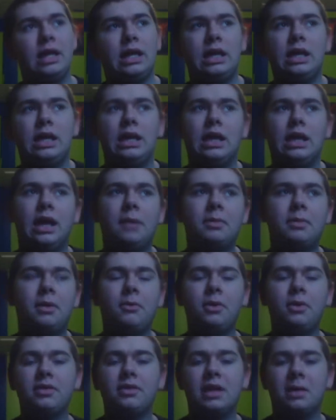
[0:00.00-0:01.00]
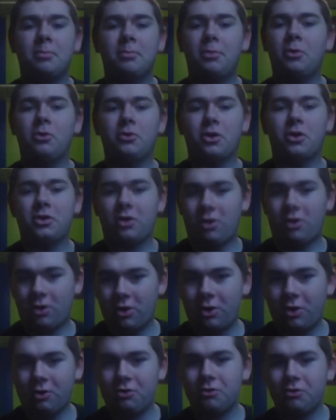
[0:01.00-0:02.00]
And, I mean, I wouldn't say it pulls on your
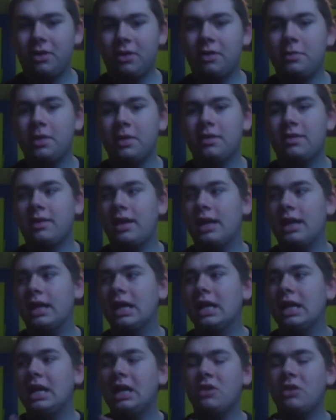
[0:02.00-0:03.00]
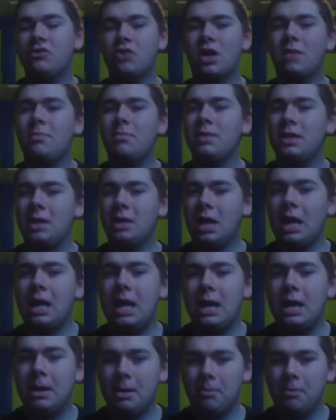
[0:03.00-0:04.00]
heartstrings, but it's like, it's trying to be
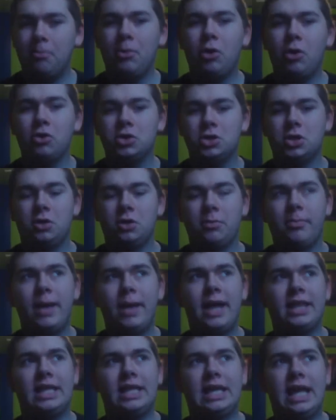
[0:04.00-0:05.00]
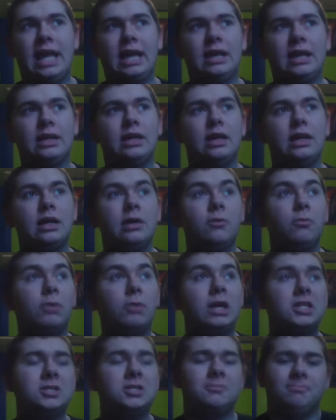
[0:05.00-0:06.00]
emotional by the end.
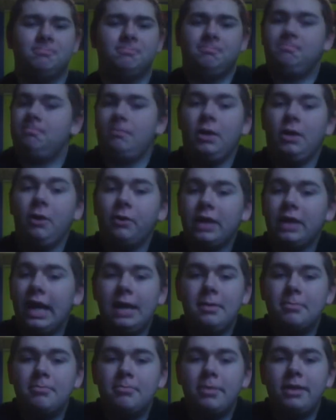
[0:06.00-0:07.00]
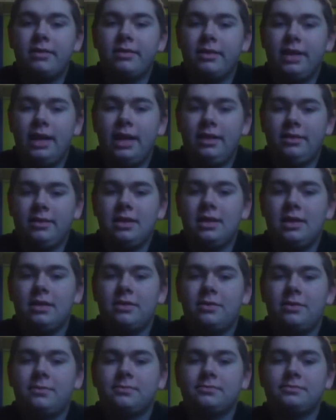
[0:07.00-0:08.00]
Which, okay, makes a lot of
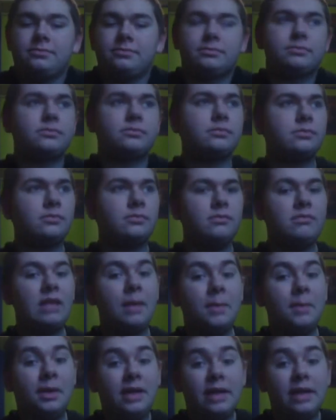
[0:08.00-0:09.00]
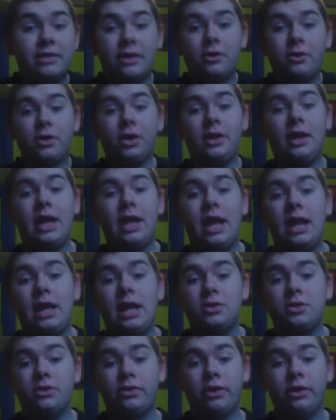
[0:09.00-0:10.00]
sense. I mean, that's how you're going to
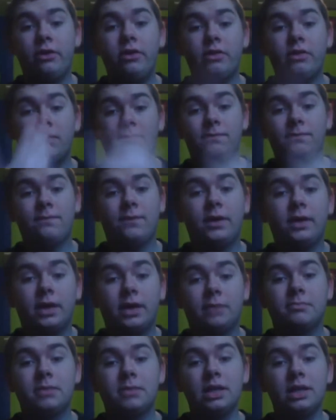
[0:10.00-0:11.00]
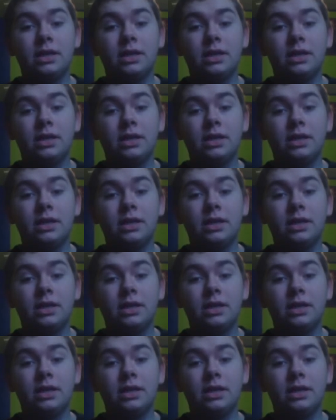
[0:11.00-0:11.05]
end your series, and fuck it.